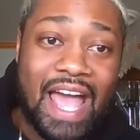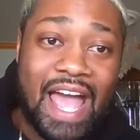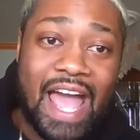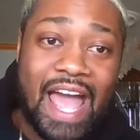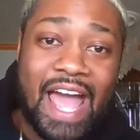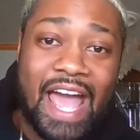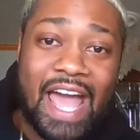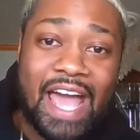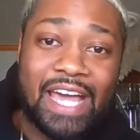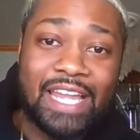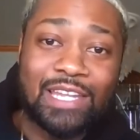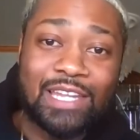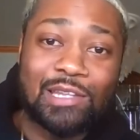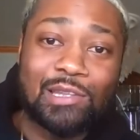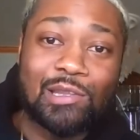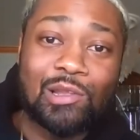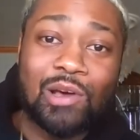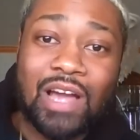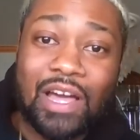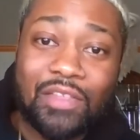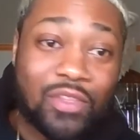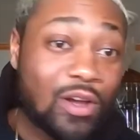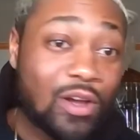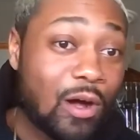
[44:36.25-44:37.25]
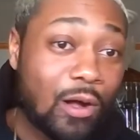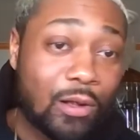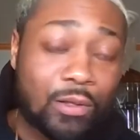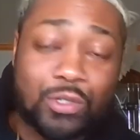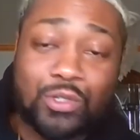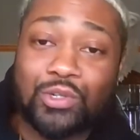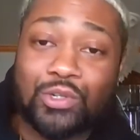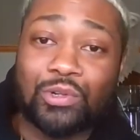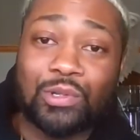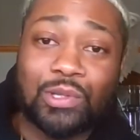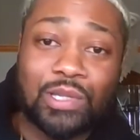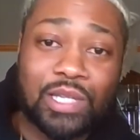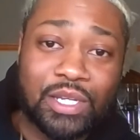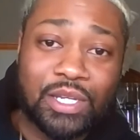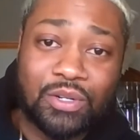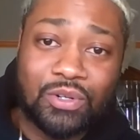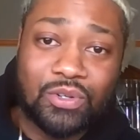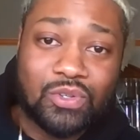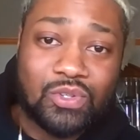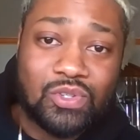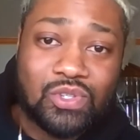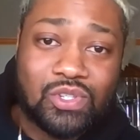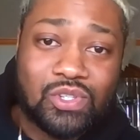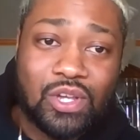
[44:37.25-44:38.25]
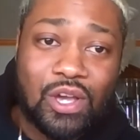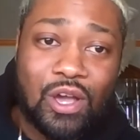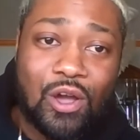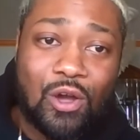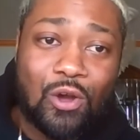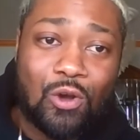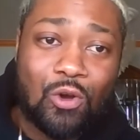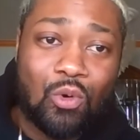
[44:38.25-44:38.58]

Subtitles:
and look at the cultural leaders